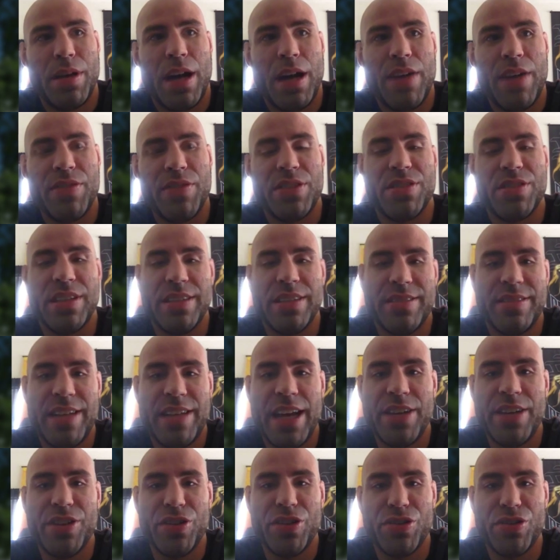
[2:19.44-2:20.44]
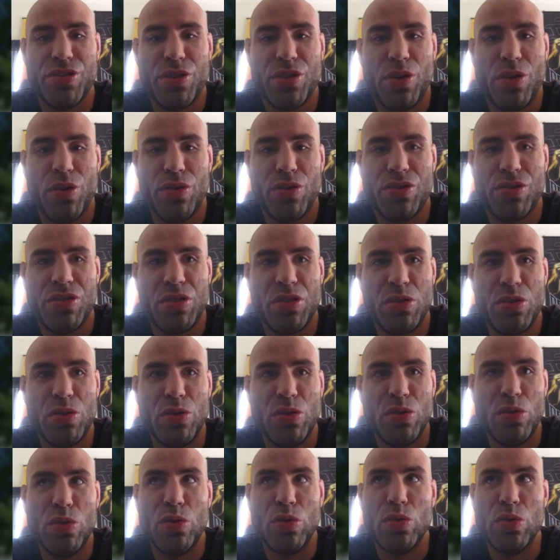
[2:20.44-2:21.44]
But obviously, 10 years old
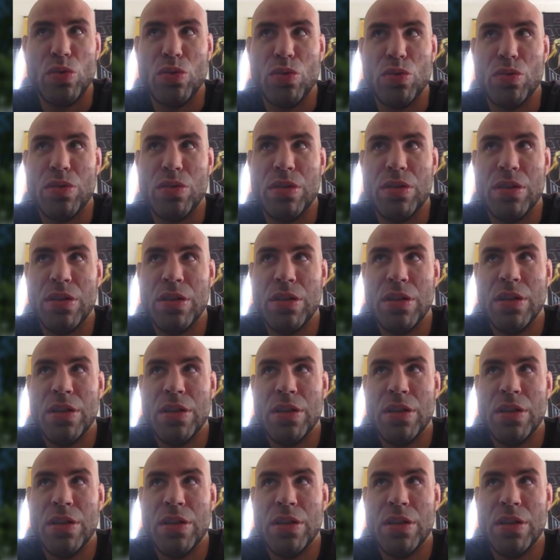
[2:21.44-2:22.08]
to